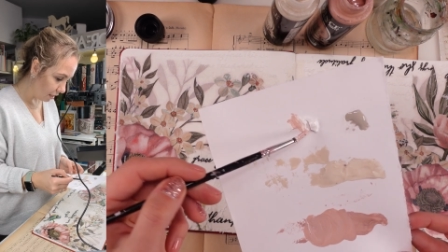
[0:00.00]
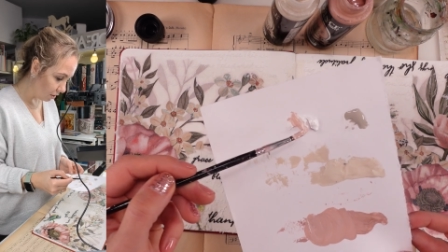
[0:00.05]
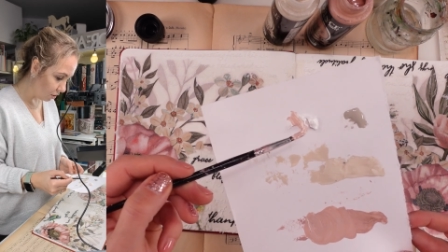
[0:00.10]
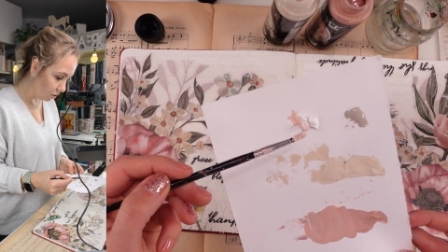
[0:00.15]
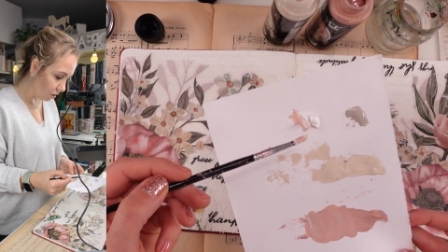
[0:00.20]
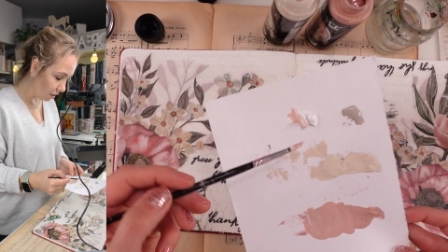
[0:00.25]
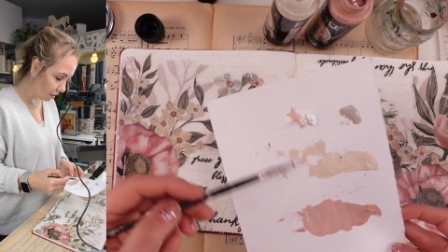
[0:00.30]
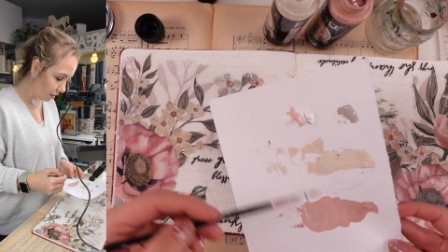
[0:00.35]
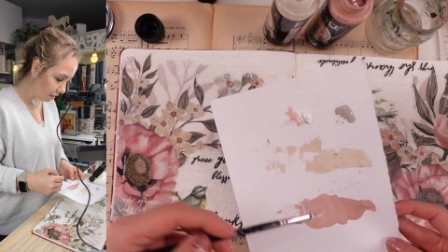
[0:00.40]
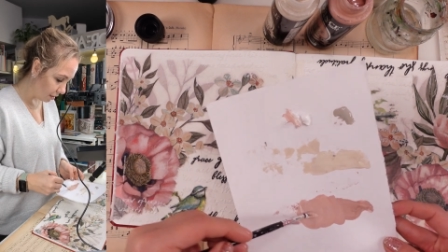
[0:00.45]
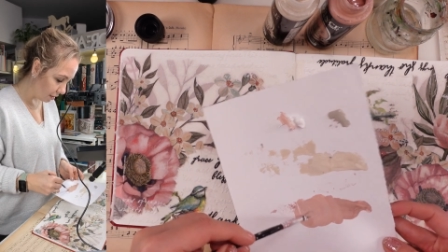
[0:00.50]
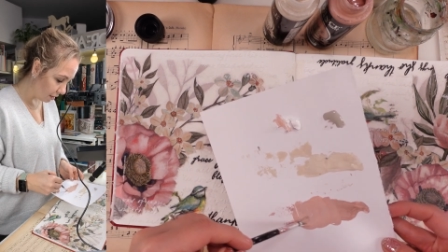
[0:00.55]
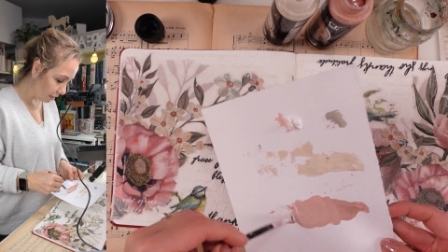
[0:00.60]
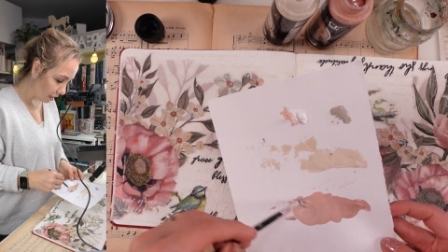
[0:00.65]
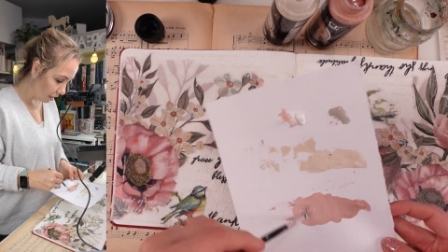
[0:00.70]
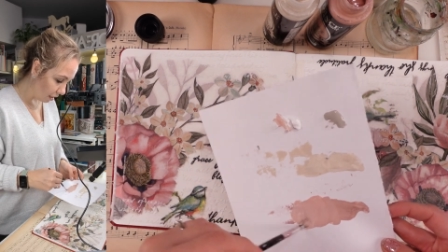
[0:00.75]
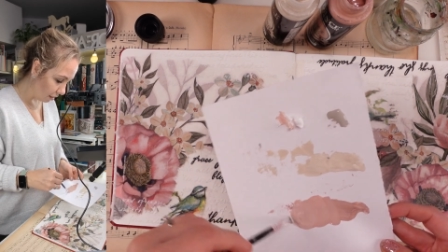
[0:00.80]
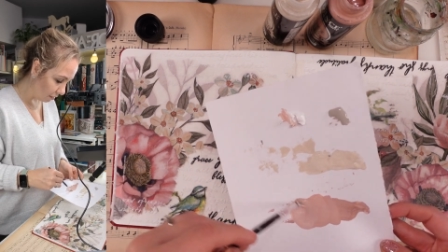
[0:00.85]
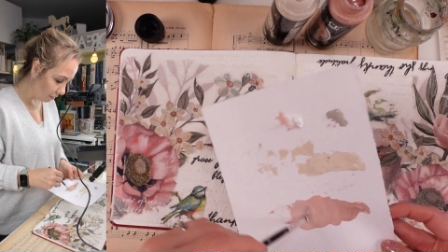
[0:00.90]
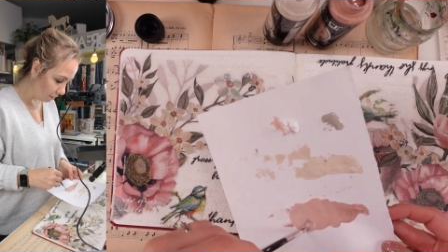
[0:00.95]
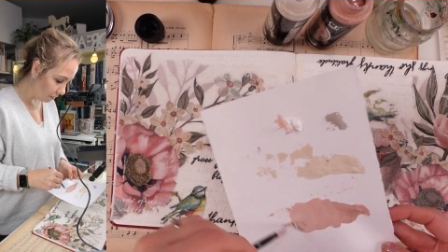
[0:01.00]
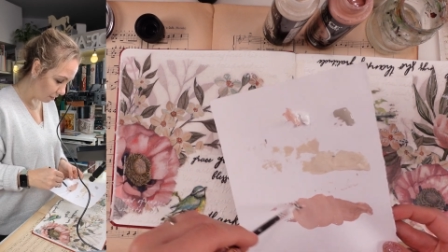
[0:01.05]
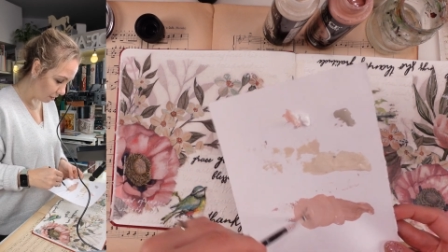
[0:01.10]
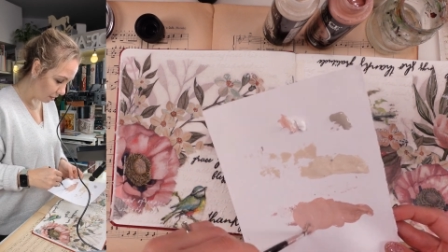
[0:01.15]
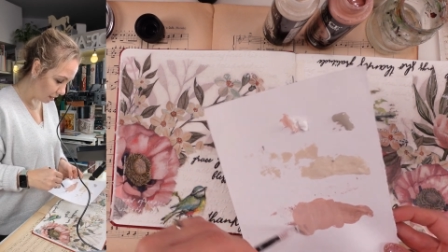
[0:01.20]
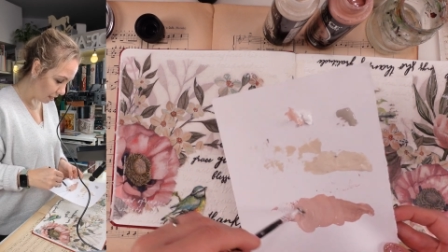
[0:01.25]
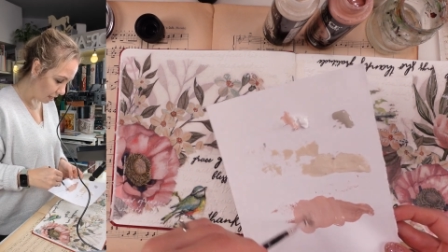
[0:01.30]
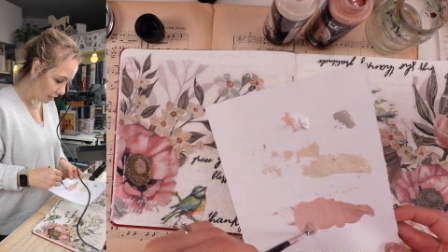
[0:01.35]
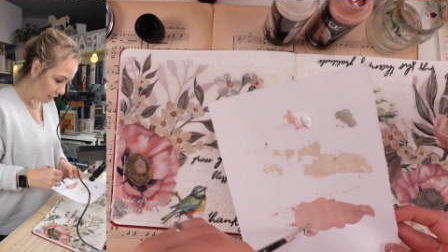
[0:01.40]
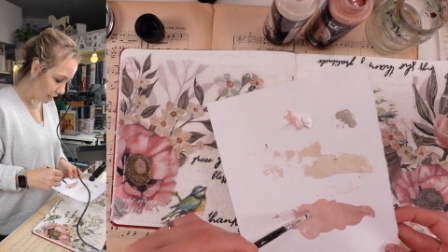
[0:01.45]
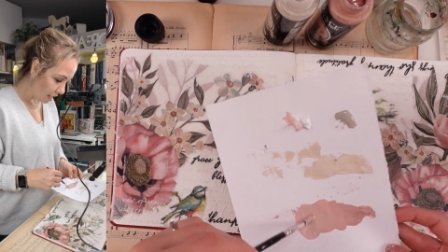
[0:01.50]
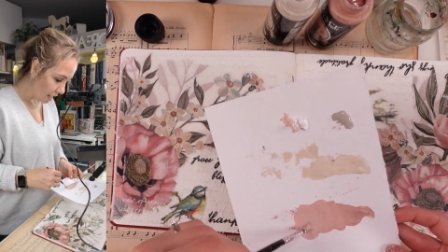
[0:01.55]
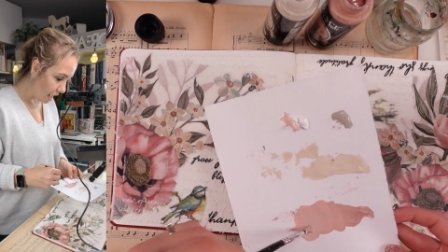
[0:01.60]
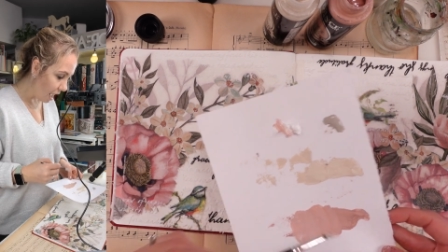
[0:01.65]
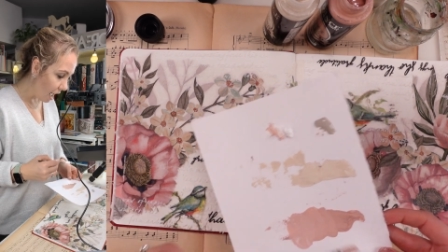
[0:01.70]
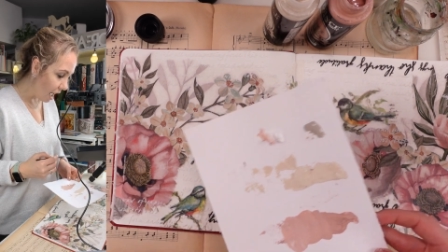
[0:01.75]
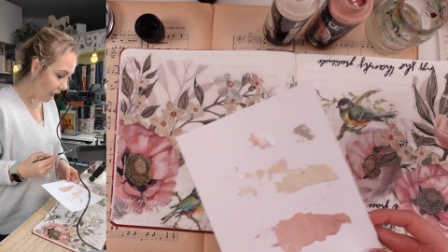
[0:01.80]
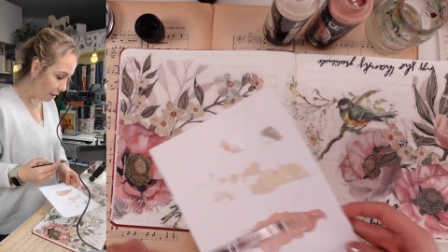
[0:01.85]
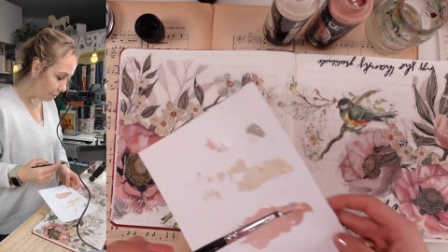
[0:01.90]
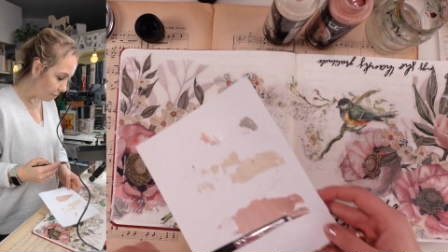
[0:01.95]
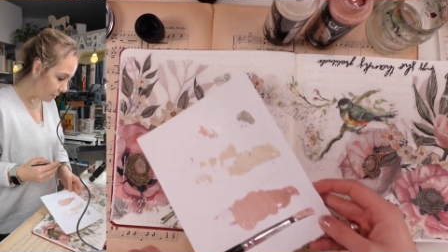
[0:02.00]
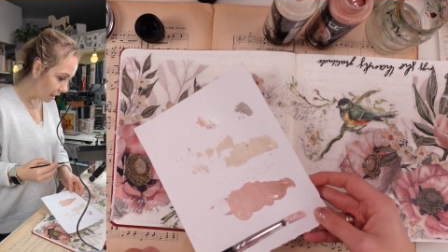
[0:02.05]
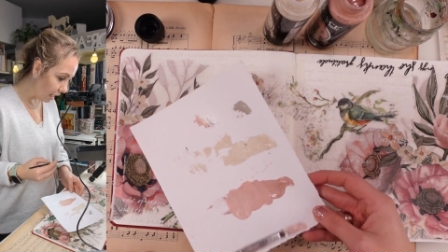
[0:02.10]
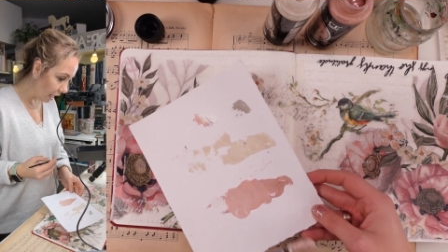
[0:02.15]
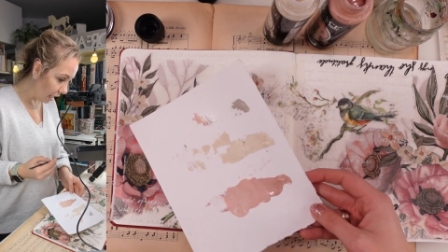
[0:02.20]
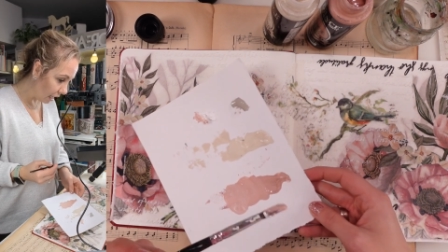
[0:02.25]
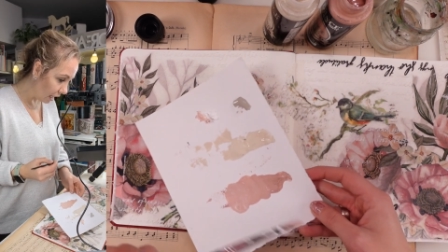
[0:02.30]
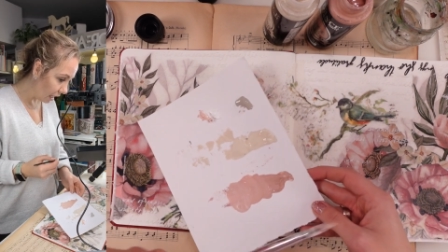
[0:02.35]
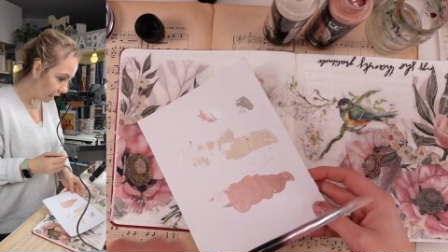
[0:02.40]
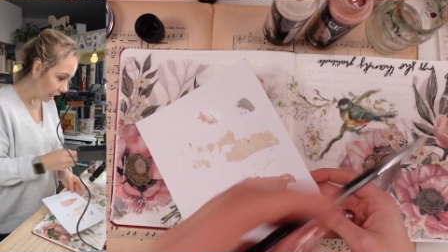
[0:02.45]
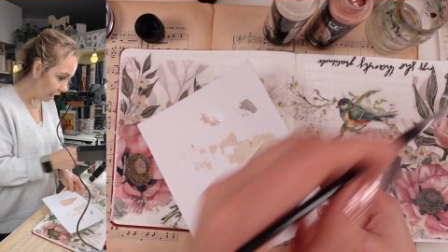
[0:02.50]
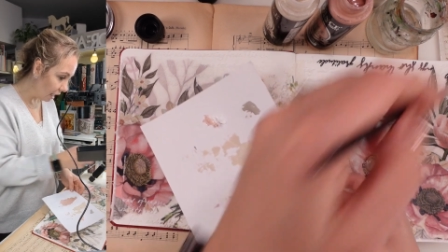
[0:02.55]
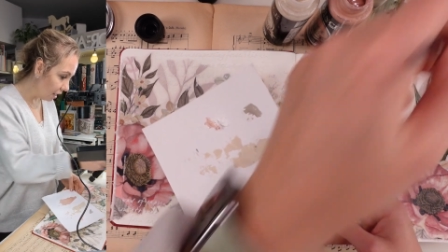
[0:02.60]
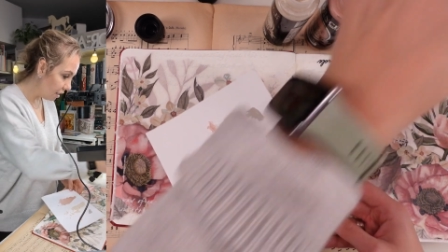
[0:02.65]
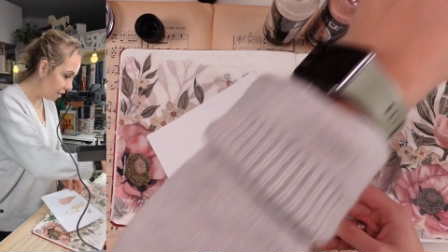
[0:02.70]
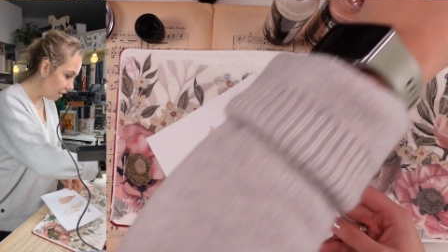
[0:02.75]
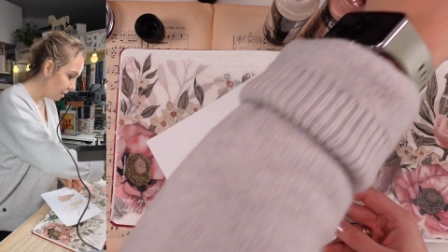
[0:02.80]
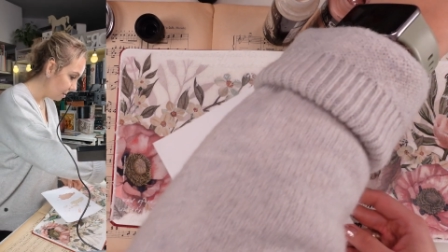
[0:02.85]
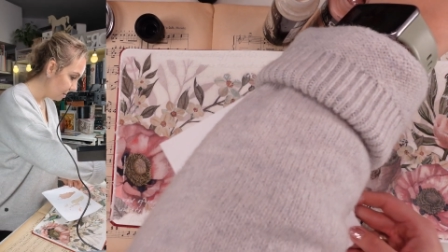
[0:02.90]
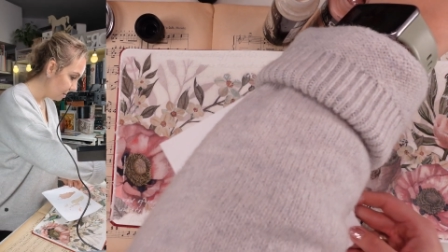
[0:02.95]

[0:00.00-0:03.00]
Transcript: just see. I'm thinking